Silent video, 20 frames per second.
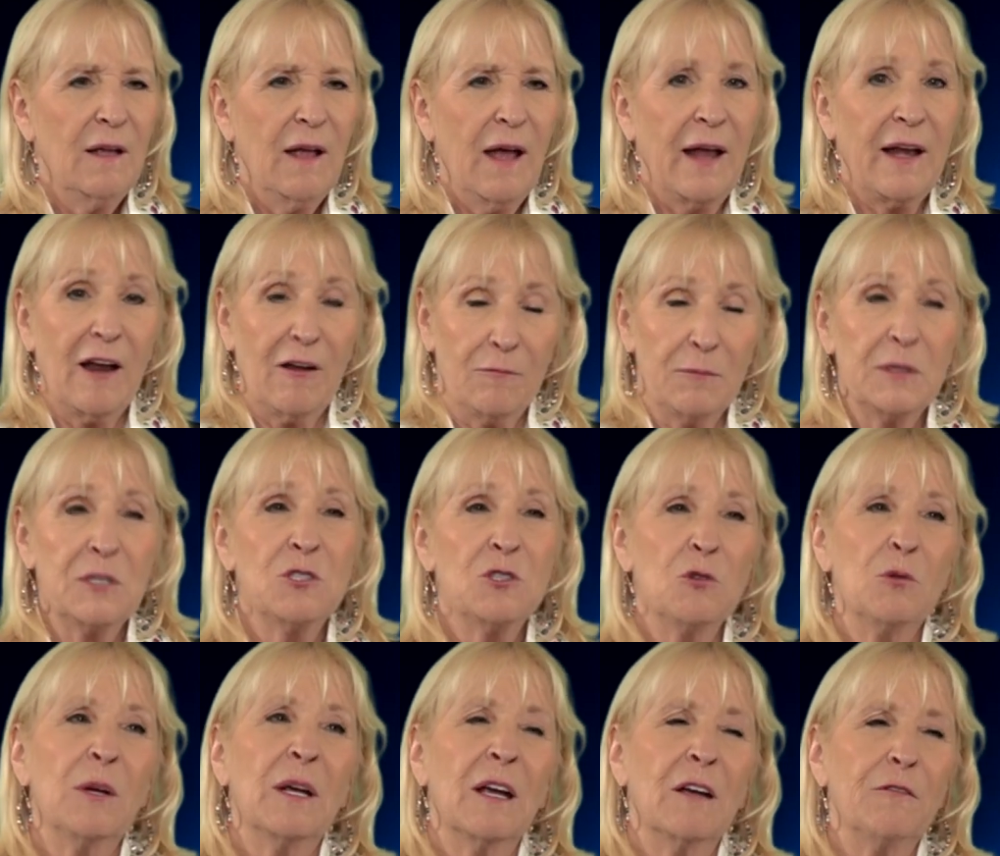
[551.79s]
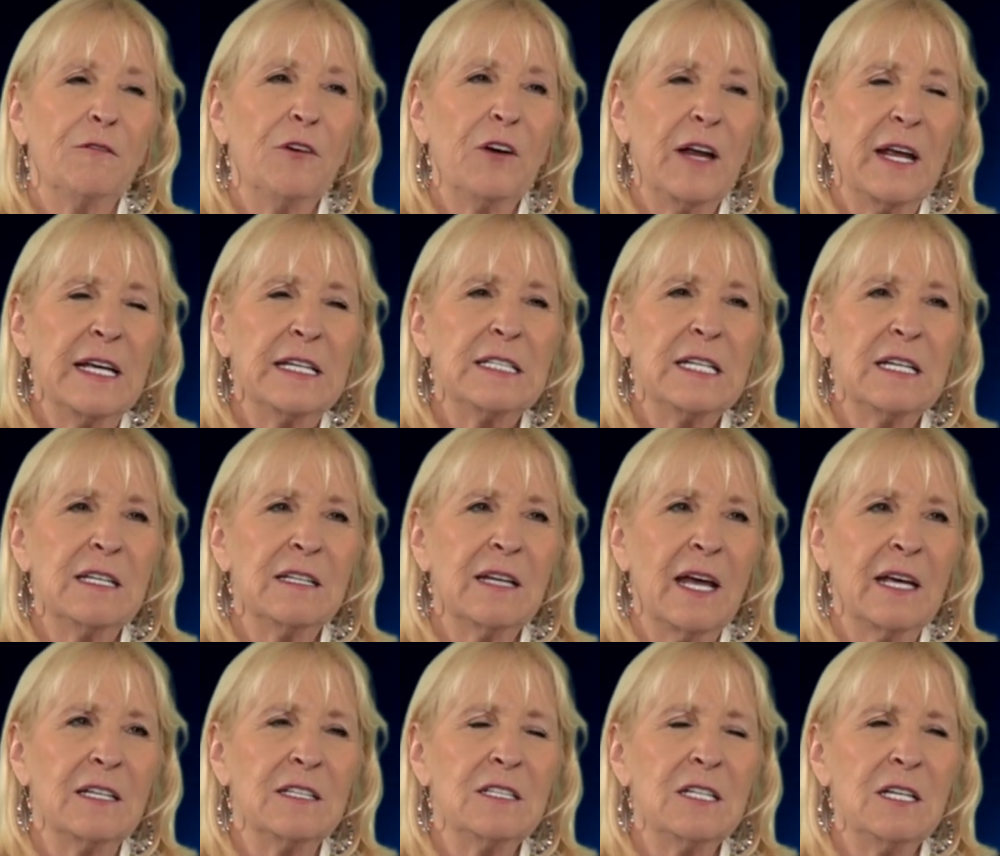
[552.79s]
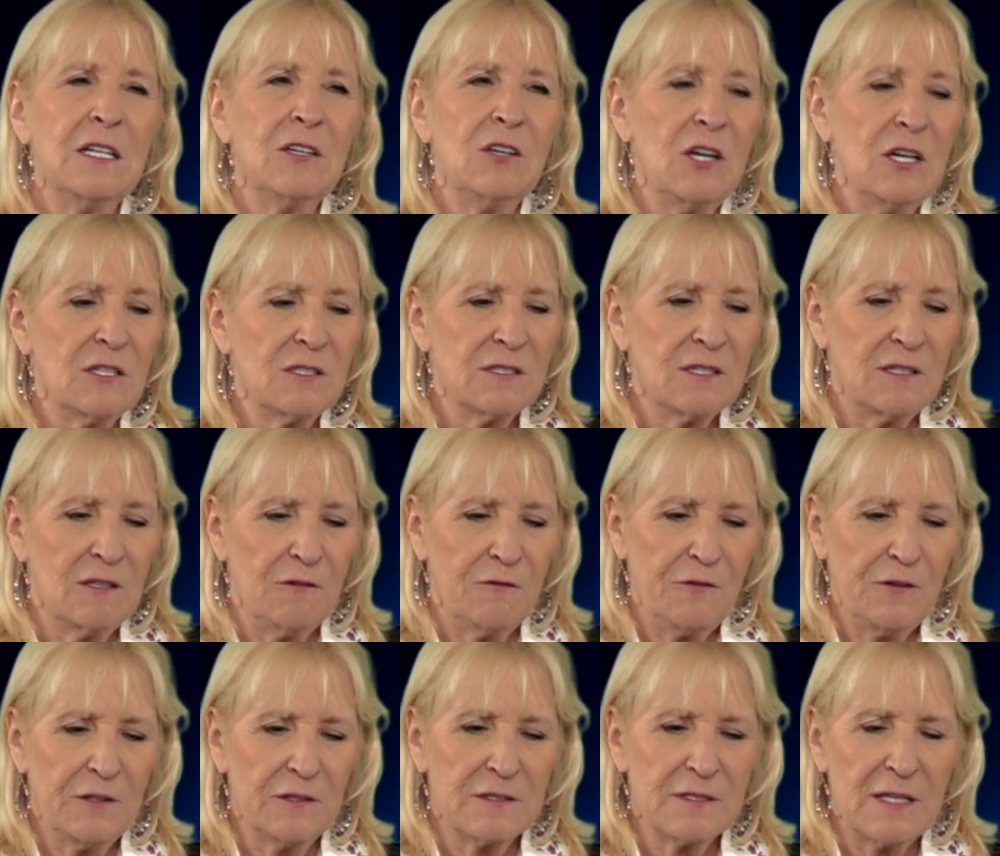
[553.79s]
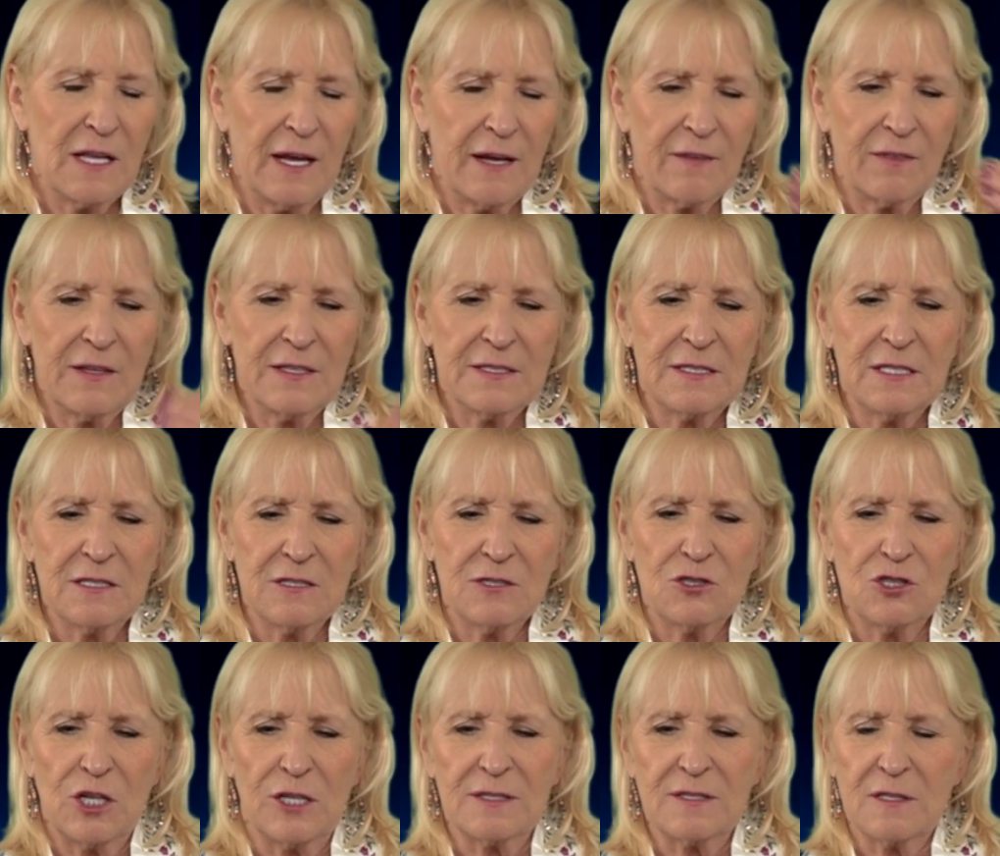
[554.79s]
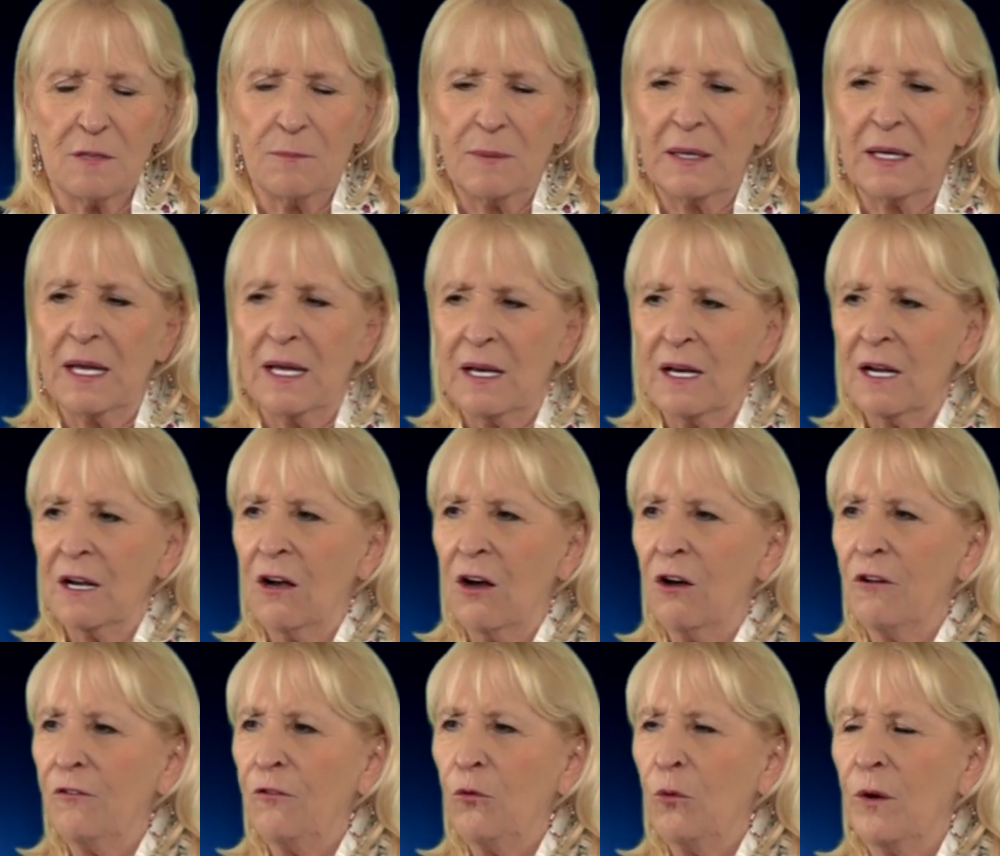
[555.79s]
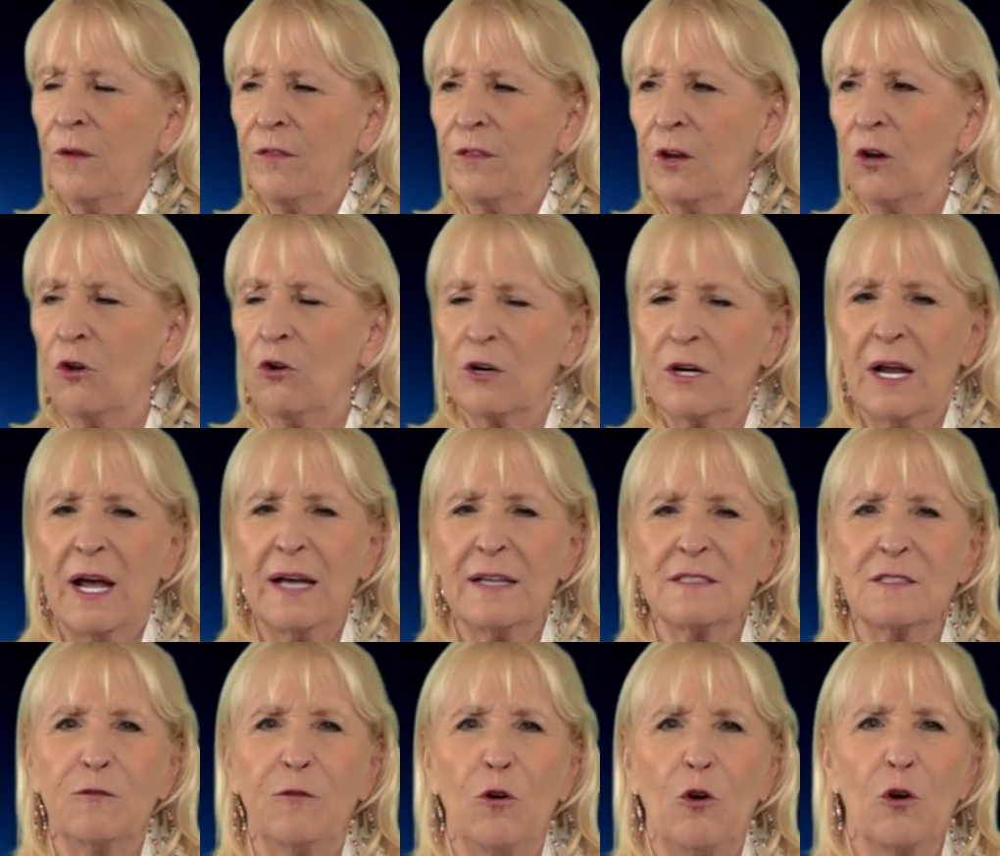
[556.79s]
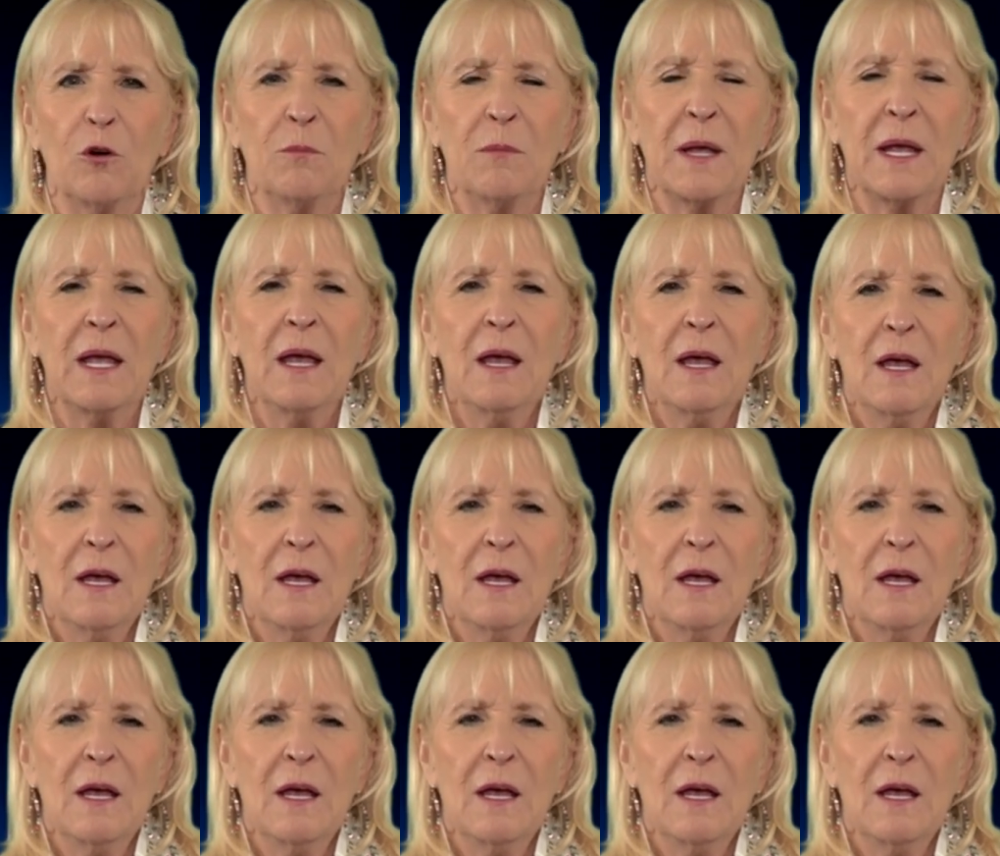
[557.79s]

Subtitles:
and I've been doing it for 18, 19 years, and it feels like this is just the beginning of what the Lord has for me.